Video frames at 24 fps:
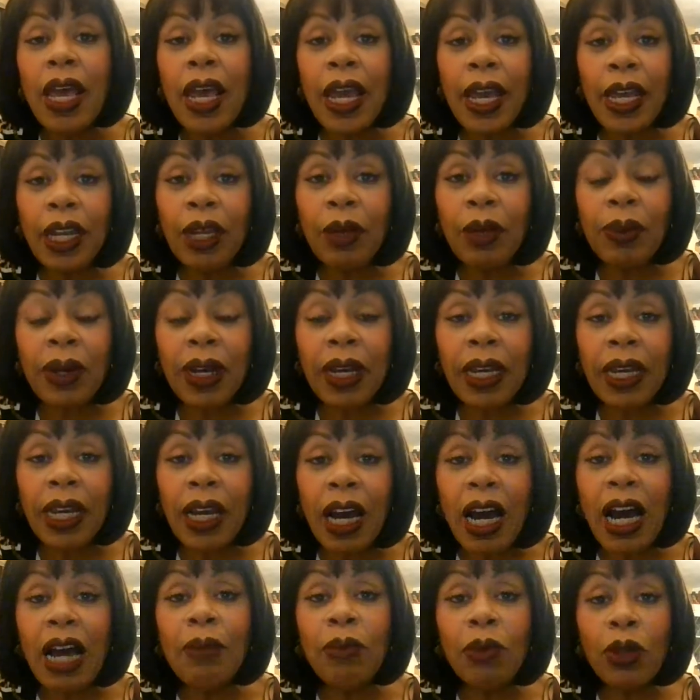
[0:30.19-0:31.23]
Anyway,
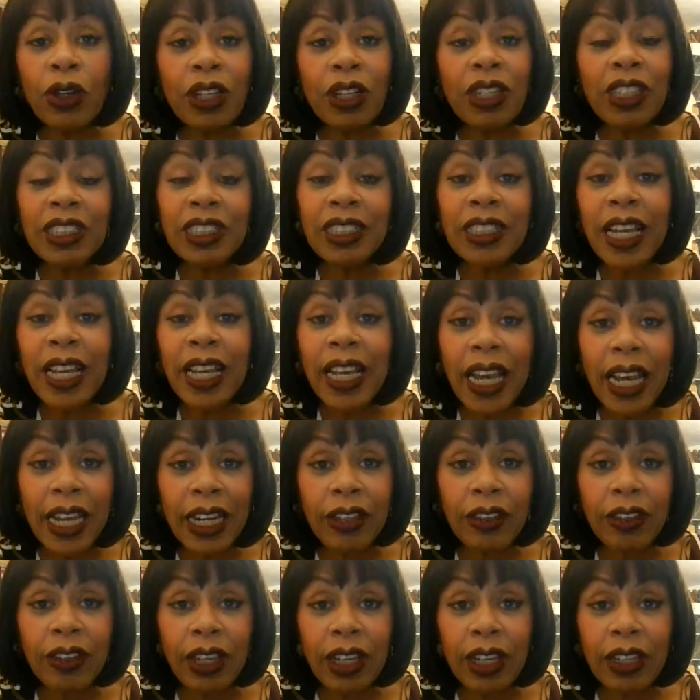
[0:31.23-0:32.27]
I'm not going to say
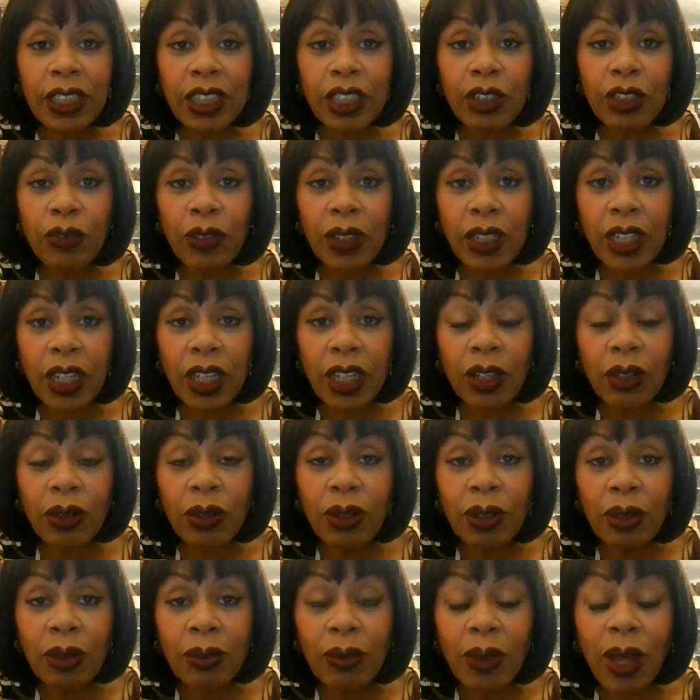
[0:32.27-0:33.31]
anything in this
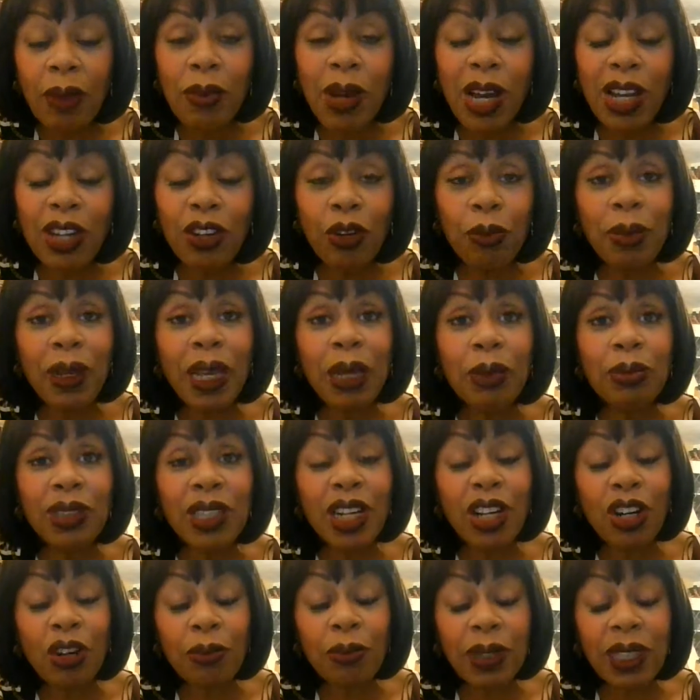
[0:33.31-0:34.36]
video. I might not be able
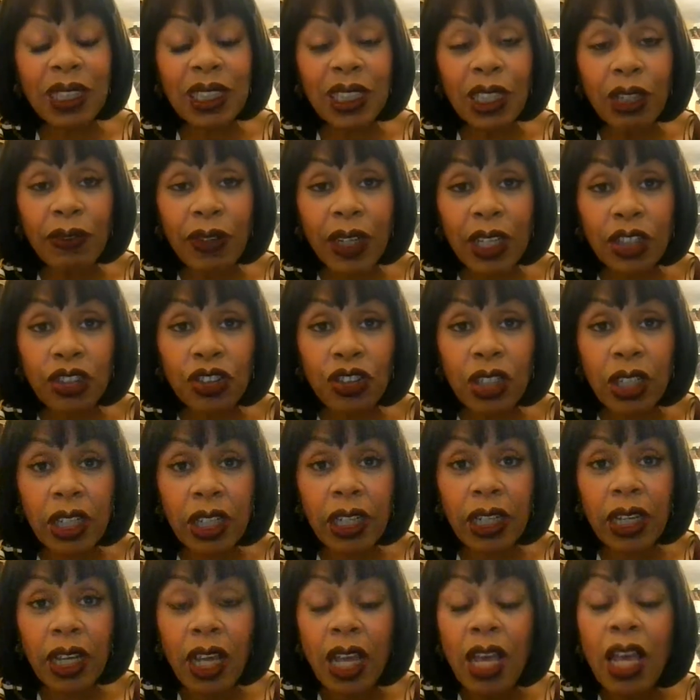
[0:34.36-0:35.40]
to help myself
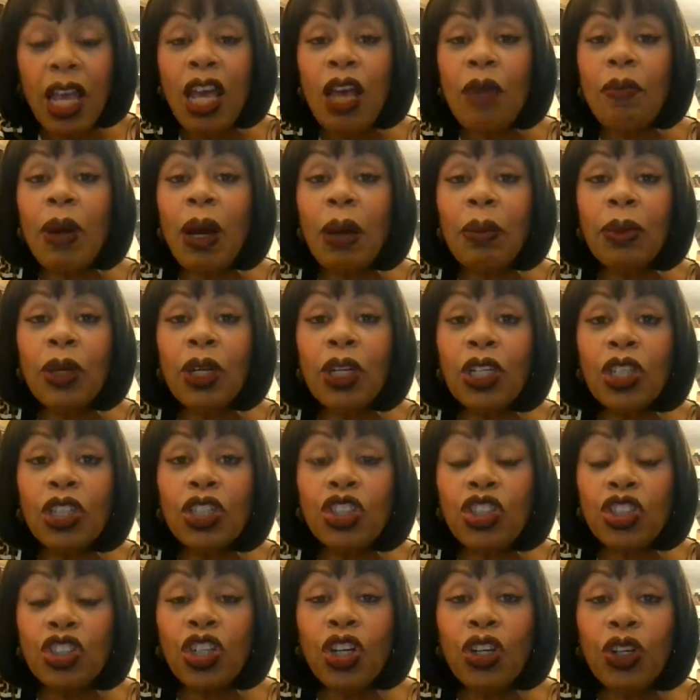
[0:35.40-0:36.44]
actually, but I'm going to
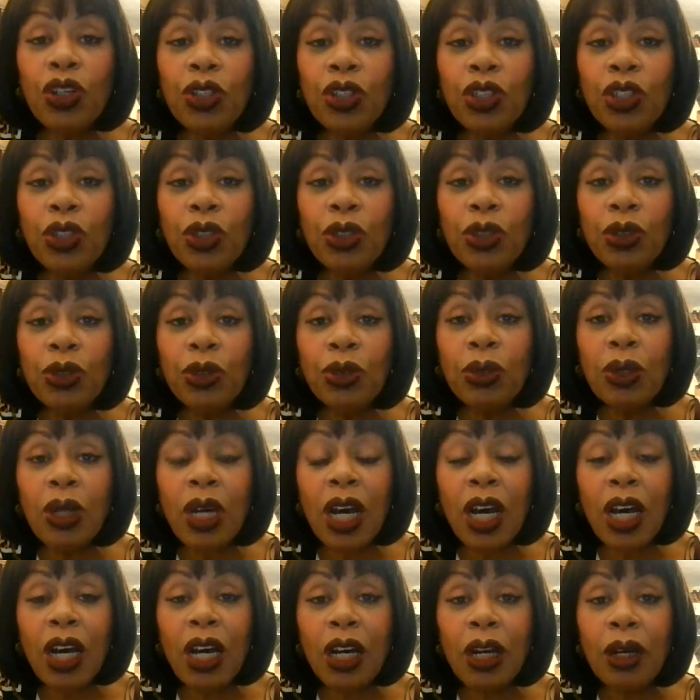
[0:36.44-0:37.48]
show you
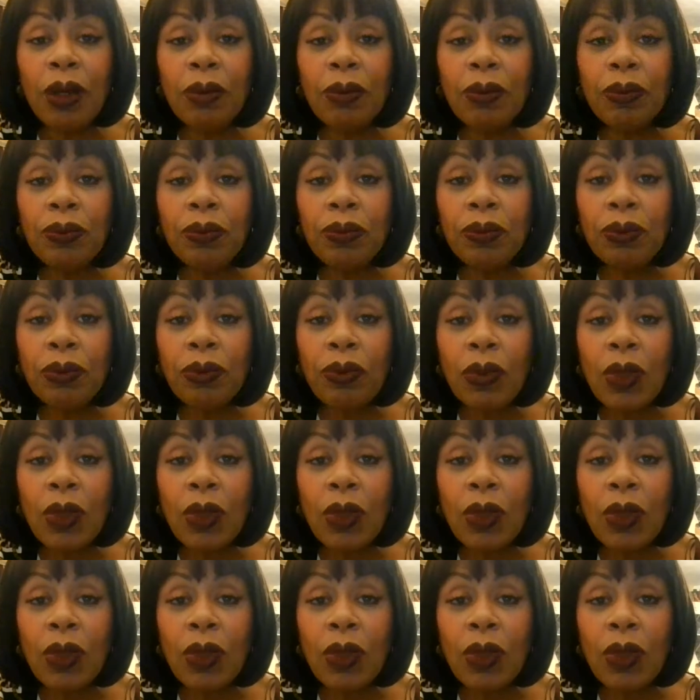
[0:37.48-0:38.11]
um,